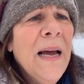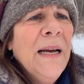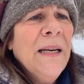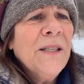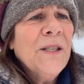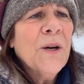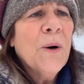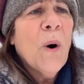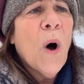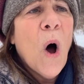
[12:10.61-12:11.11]

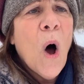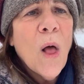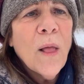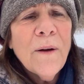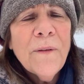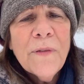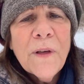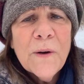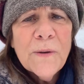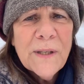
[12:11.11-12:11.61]
So
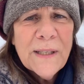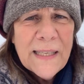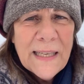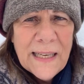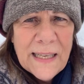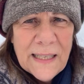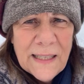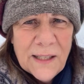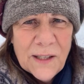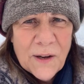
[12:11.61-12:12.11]
all of those
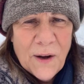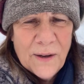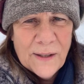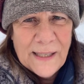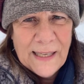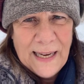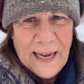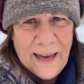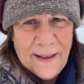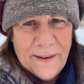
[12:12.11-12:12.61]
things all
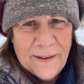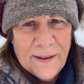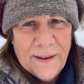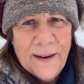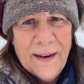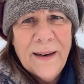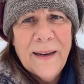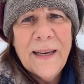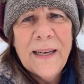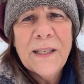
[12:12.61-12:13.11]

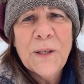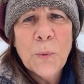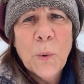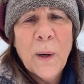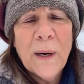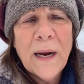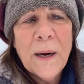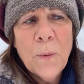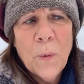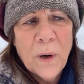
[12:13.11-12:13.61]
together is
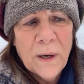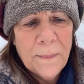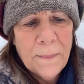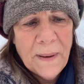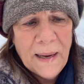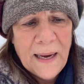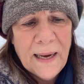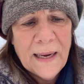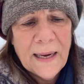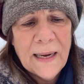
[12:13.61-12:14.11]
what I want to
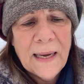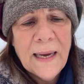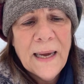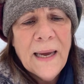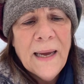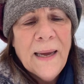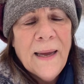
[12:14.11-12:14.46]
make